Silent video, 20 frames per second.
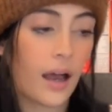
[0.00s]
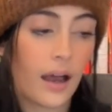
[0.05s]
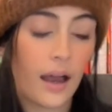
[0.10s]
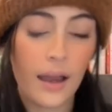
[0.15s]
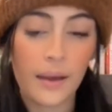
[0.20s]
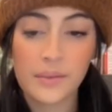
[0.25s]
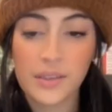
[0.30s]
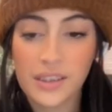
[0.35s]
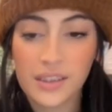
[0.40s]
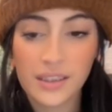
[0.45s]

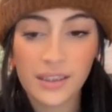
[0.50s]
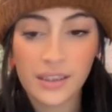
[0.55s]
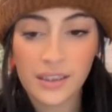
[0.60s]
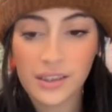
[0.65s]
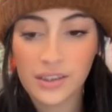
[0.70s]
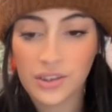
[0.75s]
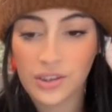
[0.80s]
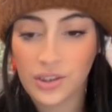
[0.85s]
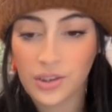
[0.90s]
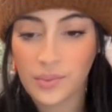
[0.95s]
I'm just gonna
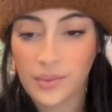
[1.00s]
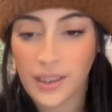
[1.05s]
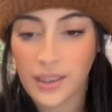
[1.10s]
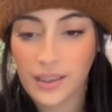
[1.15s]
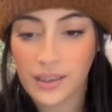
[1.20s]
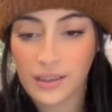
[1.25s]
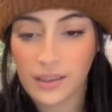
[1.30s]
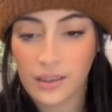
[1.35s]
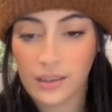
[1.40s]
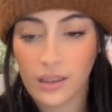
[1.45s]
assume that,
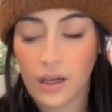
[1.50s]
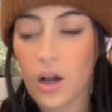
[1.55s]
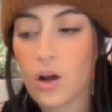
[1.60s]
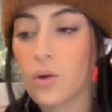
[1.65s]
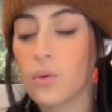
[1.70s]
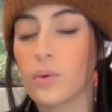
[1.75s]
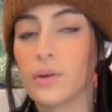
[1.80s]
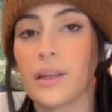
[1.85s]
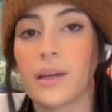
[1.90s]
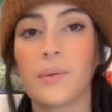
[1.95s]
oh,
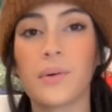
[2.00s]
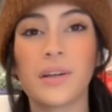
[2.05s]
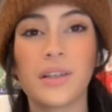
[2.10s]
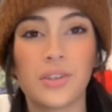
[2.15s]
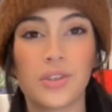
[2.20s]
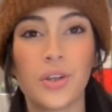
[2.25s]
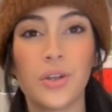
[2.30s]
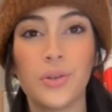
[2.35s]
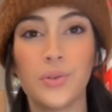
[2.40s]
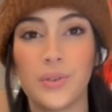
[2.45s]
well, they wanted
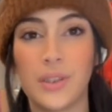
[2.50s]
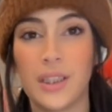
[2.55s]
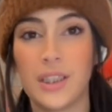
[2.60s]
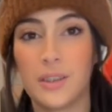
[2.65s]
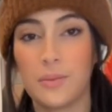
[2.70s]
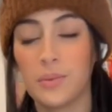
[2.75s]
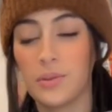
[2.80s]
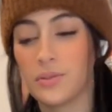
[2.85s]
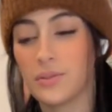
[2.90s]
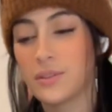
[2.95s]
2
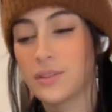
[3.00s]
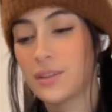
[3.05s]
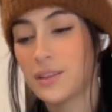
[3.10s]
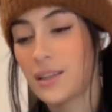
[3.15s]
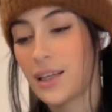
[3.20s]
teaspoons.